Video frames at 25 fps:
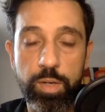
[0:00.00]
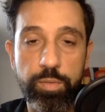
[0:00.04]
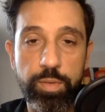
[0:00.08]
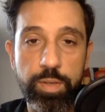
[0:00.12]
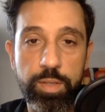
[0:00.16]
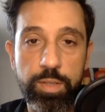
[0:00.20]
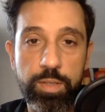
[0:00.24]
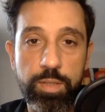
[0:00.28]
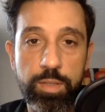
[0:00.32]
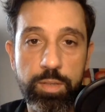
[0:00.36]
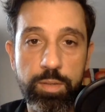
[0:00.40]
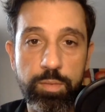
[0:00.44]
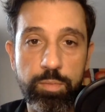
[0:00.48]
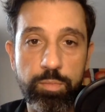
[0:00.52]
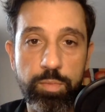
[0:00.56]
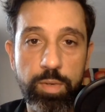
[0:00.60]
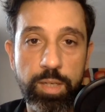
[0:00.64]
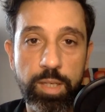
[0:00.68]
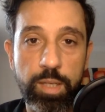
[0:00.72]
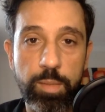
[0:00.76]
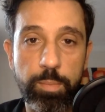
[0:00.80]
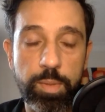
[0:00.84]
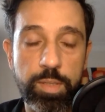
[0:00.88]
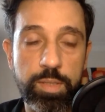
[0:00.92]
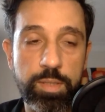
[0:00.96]
us
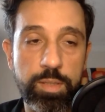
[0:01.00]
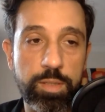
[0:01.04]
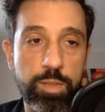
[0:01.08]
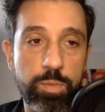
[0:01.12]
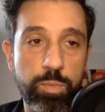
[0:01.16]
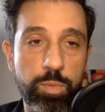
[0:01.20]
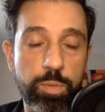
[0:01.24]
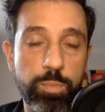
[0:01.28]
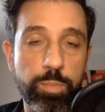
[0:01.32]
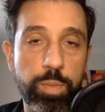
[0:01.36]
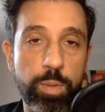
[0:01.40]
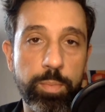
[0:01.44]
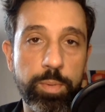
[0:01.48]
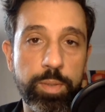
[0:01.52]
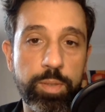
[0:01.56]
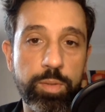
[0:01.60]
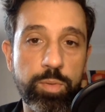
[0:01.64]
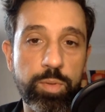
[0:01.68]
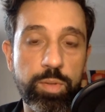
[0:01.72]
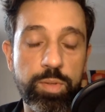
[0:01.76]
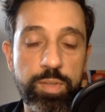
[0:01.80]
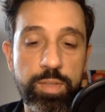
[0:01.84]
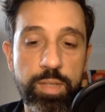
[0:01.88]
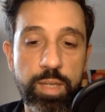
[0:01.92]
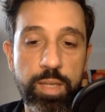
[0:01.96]
running a business would probably do
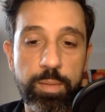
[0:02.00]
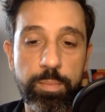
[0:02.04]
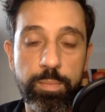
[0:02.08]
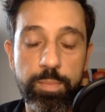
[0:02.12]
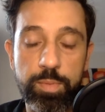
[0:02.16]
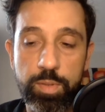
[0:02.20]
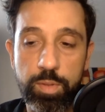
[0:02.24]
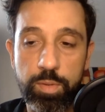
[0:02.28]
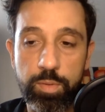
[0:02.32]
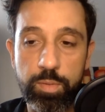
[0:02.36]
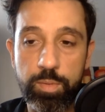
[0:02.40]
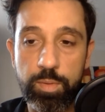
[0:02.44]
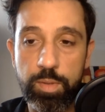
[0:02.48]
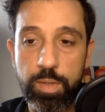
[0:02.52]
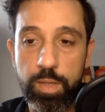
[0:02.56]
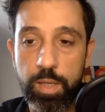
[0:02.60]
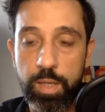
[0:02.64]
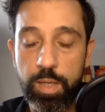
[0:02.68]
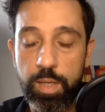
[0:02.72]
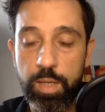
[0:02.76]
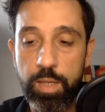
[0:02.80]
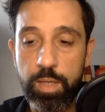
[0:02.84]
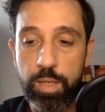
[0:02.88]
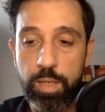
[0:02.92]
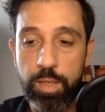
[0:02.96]
the same. So
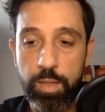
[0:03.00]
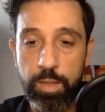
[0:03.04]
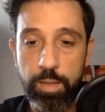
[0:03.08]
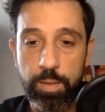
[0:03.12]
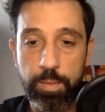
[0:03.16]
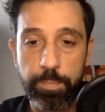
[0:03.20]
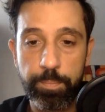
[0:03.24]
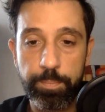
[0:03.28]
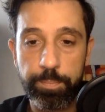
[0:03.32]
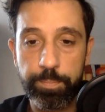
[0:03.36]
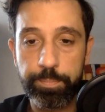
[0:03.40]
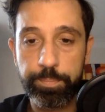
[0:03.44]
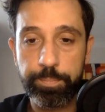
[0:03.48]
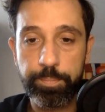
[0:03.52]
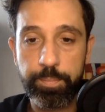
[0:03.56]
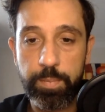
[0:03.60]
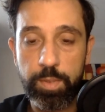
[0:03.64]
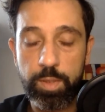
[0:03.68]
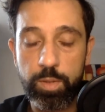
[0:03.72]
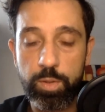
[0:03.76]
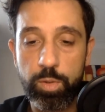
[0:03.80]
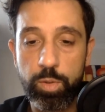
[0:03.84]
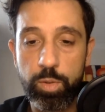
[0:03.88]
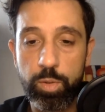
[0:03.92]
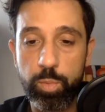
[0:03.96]

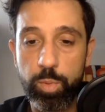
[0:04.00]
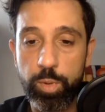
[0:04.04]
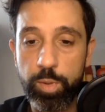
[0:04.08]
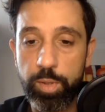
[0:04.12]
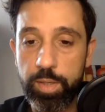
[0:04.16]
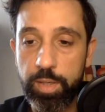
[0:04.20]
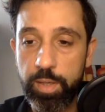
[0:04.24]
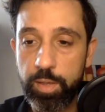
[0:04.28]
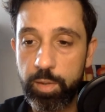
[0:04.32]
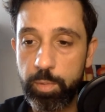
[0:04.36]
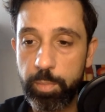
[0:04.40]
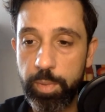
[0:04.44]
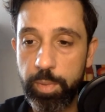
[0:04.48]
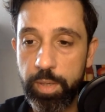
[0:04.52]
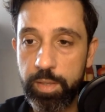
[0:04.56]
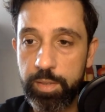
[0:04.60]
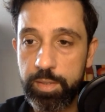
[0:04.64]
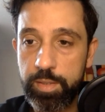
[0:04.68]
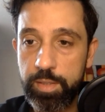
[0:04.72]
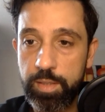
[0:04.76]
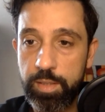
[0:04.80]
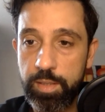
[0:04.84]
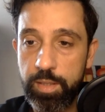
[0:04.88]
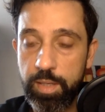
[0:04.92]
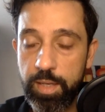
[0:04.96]
good work,
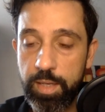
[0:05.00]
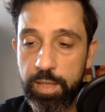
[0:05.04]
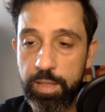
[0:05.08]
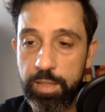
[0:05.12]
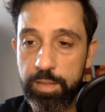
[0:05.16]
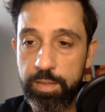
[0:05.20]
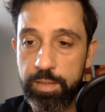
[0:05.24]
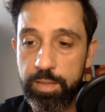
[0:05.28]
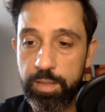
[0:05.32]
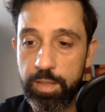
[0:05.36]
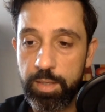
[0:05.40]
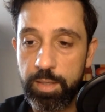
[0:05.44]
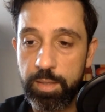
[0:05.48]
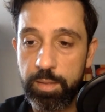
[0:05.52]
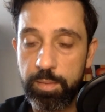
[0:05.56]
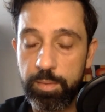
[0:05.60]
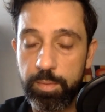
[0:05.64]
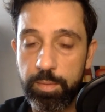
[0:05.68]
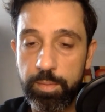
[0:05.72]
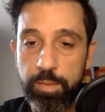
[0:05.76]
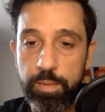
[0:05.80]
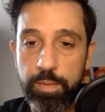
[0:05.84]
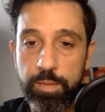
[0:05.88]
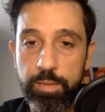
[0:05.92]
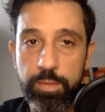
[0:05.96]
AquaBounty, and
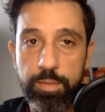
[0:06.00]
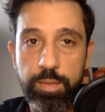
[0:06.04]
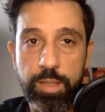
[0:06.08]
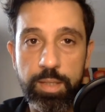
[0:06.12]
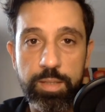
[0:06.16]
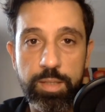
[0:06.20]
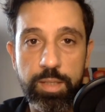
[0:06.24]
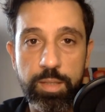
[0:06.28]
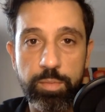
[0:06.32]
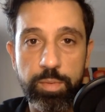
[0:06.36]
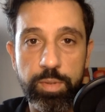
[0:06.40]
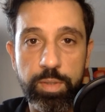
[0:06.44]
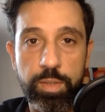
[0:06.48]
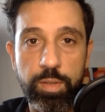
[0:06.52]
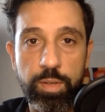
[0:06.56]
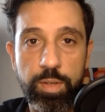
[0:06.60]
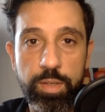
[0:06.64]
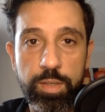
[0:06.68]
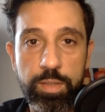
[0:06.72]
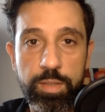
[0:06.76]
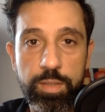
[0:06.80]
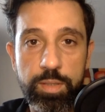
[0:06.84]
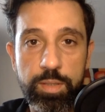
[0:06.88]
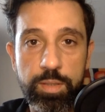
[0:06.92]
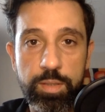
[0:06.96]
that's it really,
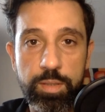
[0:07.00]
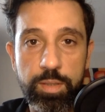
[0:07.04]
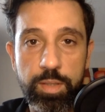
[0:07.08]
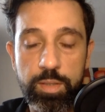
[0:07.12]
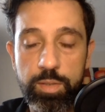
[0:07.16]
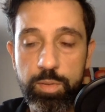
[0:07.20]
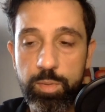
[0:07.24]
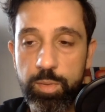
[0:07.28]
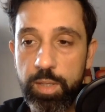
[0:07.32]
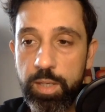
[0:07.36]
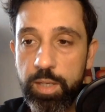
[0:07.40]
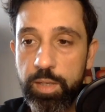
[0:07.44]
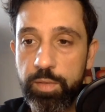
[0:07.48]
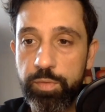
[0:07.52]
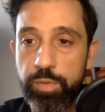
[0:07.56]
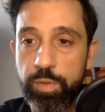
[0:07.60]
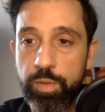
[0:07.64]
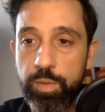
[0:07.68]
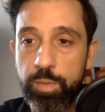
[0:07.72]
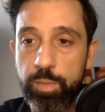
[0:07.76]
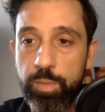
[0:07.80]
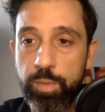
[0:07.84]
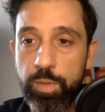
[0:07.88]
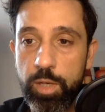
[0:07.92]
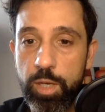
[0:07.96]
guys. That's all I had for
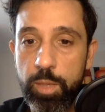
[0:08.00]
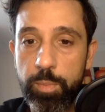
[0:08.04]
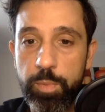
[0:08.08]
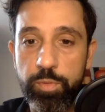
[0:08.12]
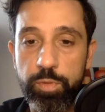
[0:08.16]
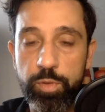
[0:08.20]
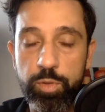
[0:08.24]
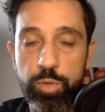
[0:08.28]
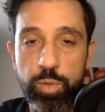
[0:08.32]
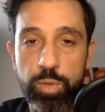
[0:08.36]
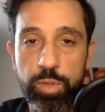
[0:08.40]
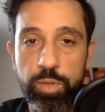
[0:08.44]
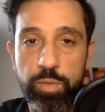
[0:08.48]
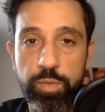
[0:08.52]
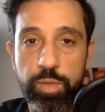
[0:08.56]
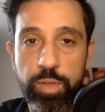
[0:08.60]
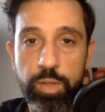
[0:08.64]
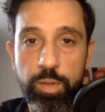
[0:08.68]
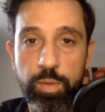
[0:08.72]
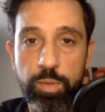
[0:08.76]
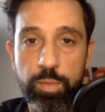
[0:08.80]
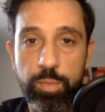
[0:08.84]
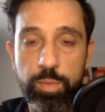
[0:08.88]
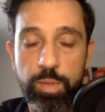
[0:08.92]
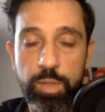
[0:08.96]
you. I hope you've enjoyed the
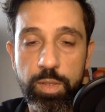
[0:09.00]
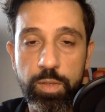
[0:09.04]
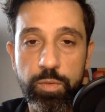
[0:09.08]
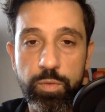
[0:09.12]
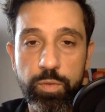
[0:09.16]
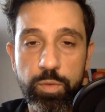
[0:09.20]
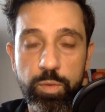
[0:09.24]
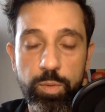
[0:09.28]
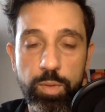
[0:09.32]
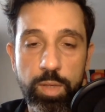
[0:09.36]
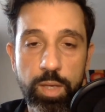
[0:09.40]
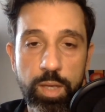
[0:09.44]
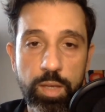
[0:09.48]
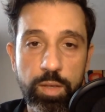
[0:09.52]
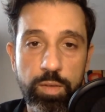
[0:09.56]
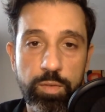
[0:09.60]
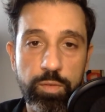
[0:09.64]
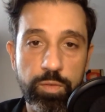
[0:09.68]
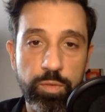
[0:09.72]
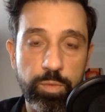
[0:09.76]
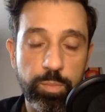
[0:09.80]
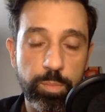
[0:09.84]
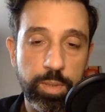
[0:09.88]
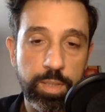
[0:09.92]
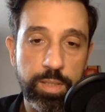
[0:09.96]
video. If you
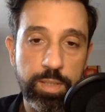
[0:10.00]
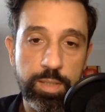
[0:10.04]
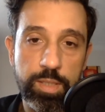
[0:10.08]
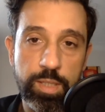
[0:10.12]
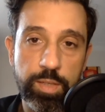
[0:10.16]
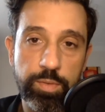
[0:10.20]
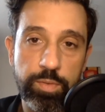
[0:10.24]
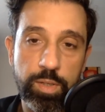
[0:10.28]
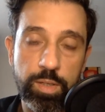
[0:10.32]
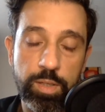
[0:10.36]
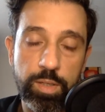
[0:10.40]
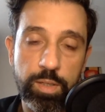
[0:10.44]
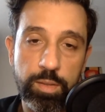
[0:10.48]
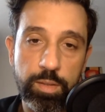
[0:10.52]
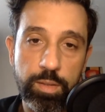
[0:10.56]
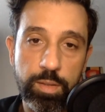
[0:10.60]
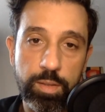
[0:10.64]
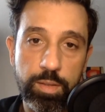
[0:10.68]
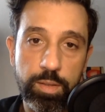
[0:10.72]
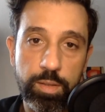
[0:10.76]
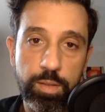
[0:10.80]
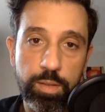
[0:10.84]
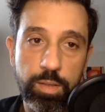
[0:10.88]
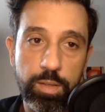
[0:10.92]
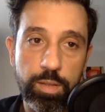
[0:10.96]
have, please give it
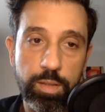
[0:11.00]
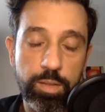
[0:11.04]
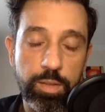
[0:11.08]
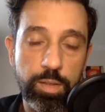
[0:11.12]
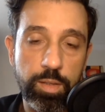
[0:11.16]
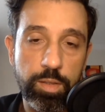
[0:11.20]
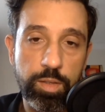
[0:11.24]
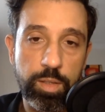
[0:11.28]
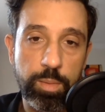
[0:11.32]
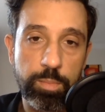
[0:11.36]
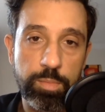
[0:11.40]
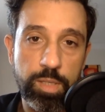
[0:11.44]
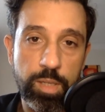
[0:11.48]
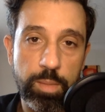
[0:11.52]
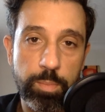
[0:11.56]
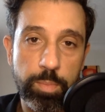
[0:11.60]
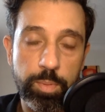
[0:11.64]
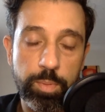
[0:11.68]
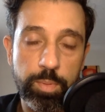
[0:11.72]
a thumbs up,